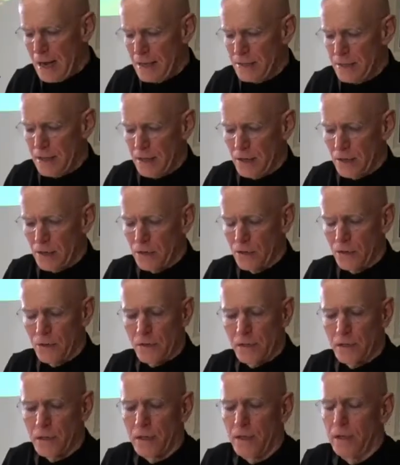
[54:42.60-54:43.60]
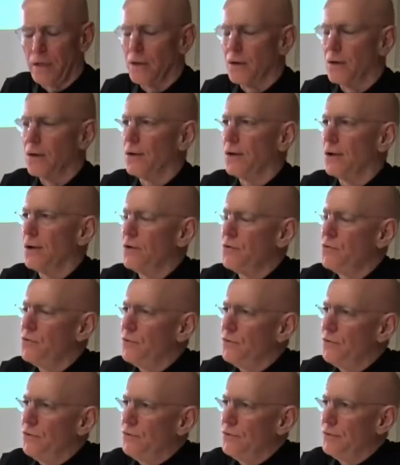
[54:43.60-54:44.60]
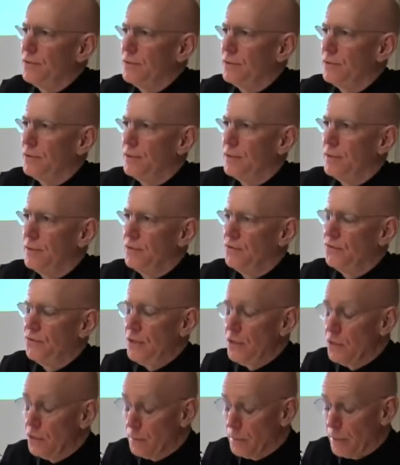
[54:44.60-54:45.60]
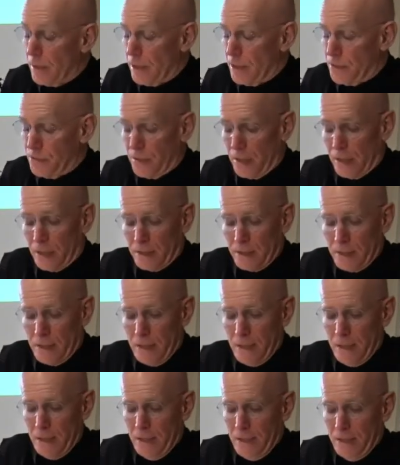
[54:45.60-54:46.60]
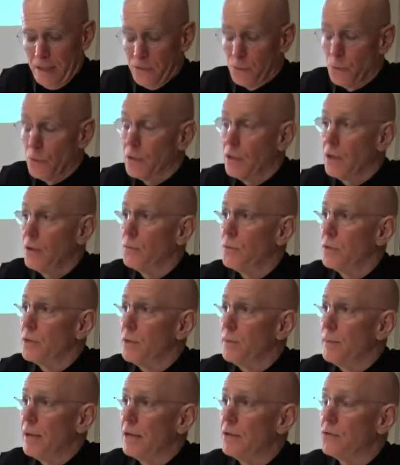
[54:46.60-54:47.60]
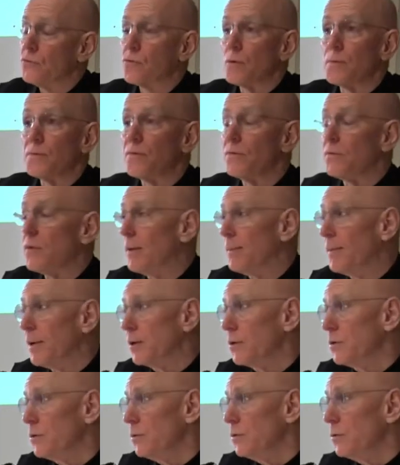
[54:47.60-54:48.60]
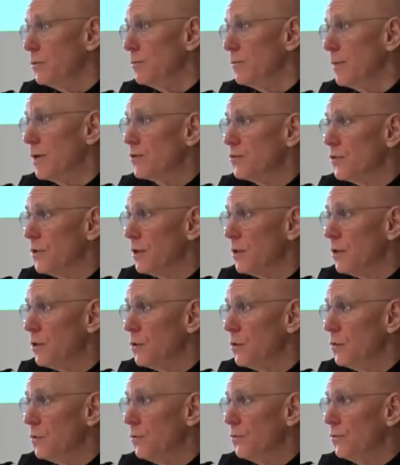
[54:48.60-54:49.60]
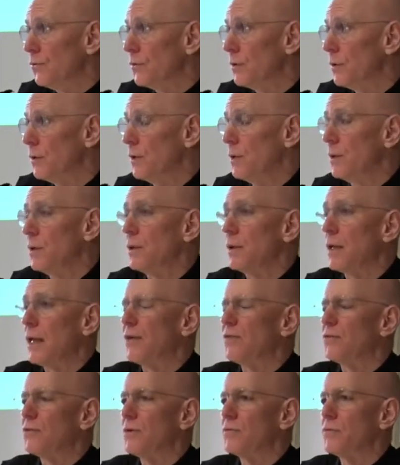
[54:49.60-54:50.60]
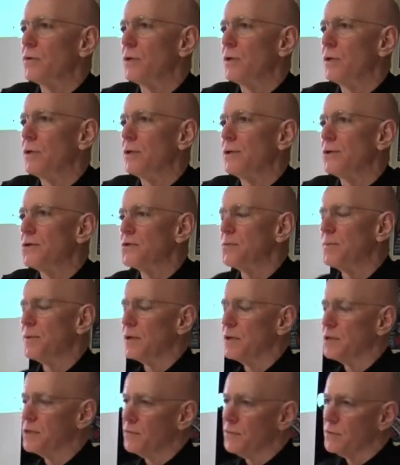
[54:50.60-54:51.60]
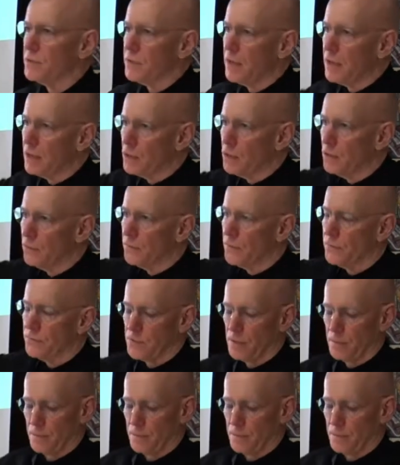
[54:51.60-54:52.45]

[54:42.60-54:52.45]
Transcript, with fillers: And then our currently our largest single project is working with the manuscripts of Timbuktu, much in the news last several years because of the takeover of